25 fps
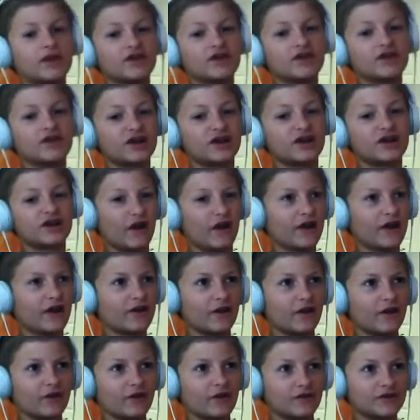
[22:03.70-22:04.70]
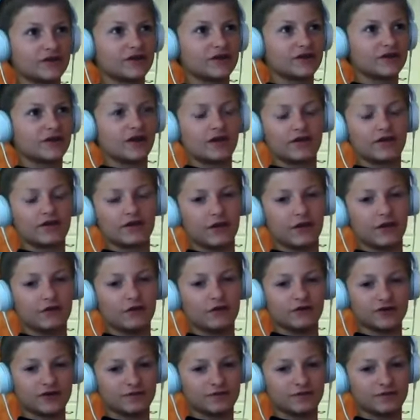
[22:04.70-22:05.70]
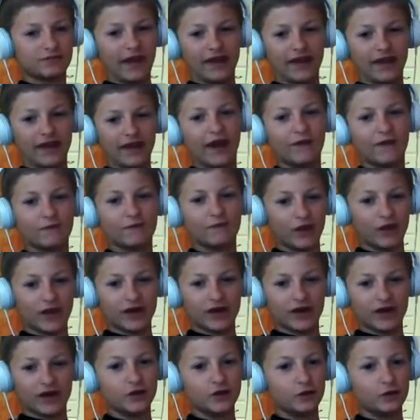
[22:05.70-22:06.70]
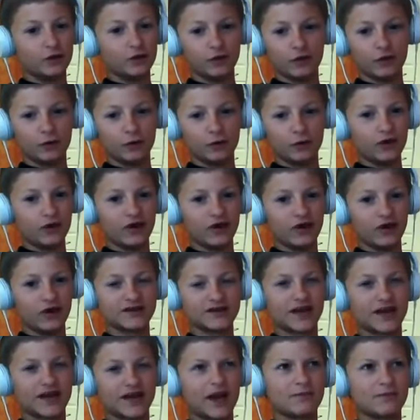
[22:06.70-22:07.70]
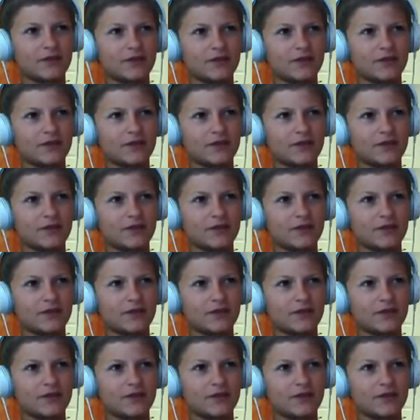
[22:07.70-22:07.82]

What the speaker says: mentioned a lot of those like Netflix, Hulu Plus type